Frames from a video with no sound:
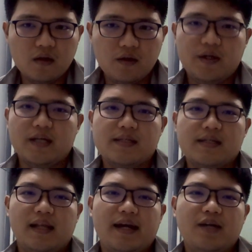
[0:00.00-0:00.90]
you can
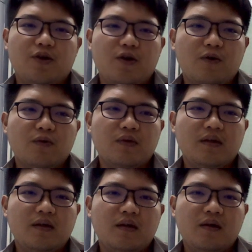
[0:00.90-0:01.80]
select your
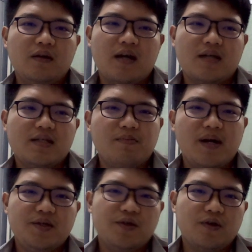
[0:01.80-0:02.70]
own,
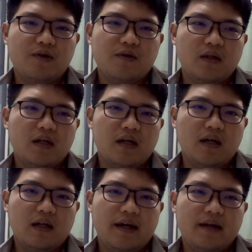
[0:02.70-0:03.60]
customize your own,
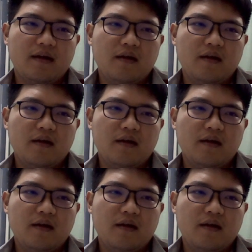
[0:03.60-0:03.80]
like,